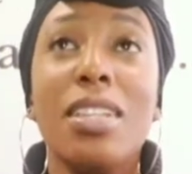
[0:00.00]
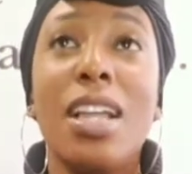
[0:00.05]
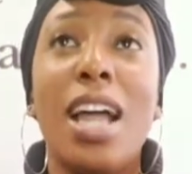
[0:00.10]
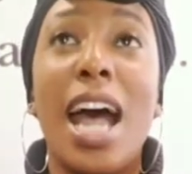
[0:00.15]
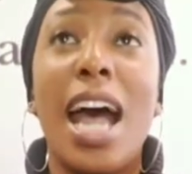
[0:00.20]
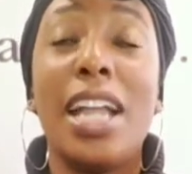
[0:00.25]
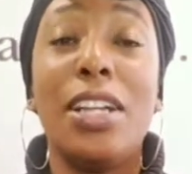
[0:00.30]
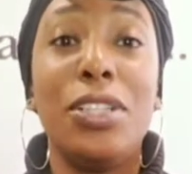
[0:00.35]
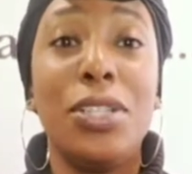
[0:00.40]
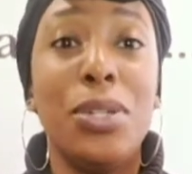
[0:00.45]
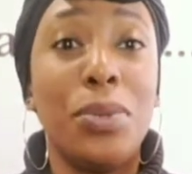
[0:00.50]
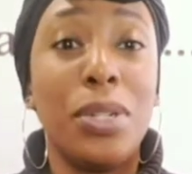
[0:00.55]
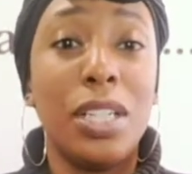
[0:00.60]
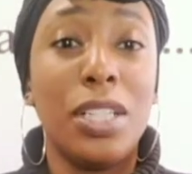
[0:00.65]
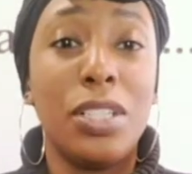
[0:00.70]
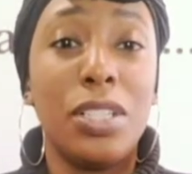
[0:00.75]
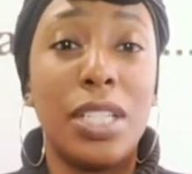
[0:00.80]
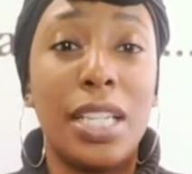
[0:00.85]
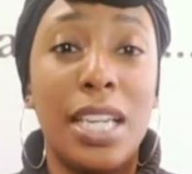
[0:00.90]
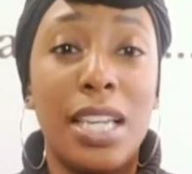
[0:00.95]
I do want to
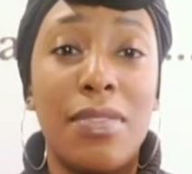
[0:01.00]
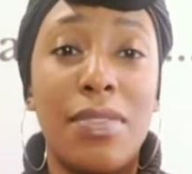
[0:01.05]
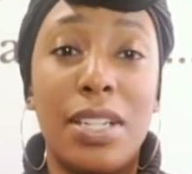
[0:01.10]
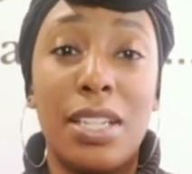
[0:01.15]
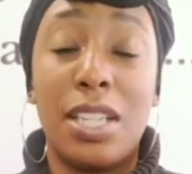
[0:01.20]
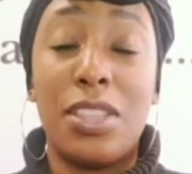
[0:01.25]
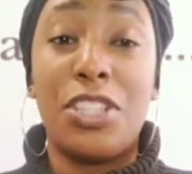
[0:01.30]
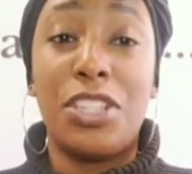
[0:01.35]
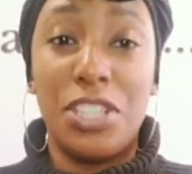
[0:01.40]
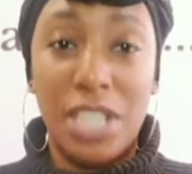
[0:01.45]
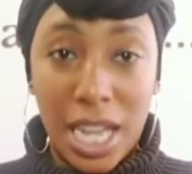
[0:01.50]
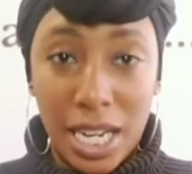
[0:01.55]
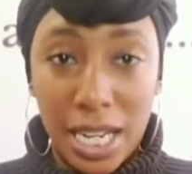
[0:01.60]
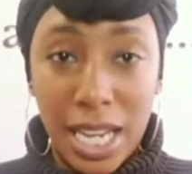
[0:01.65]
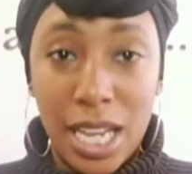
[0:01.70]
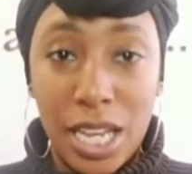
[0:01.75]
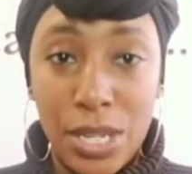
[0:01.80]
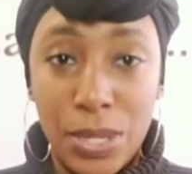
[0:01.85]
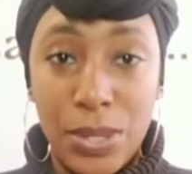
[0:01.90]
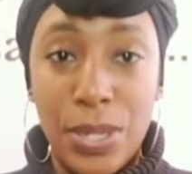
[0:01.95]
give another shout
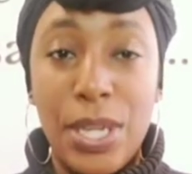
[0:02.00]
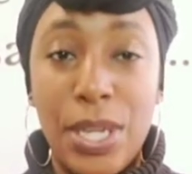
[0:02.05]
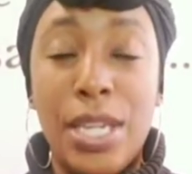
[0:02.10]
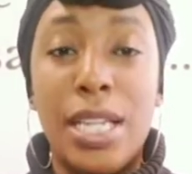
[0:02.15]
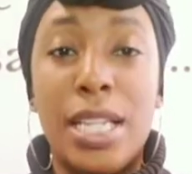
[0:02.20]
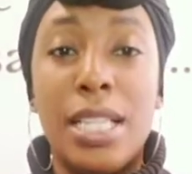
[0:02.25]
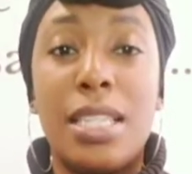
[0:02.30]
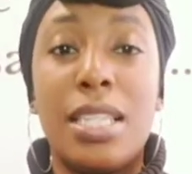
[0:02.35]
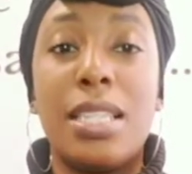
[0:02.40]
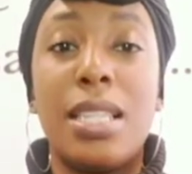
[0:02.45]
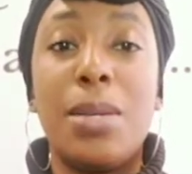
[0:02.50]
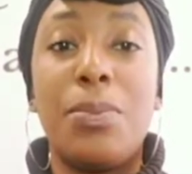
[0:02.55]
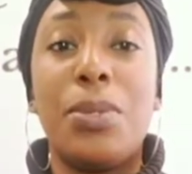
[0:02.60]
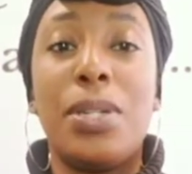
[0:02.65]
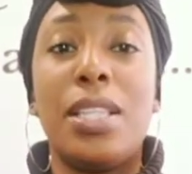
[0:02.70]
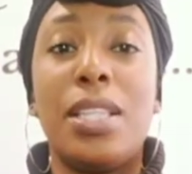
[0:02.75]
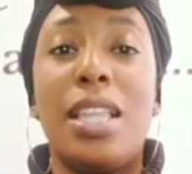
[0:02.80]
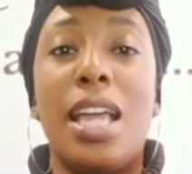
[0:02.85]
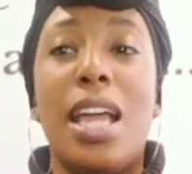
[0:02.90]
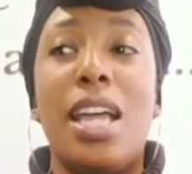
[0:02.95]
out to
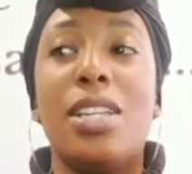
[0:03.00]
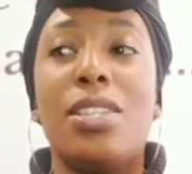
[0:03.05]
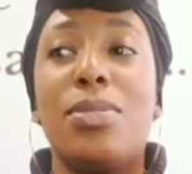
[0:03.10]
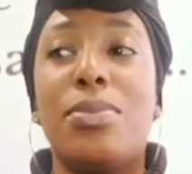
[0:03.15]
someone that's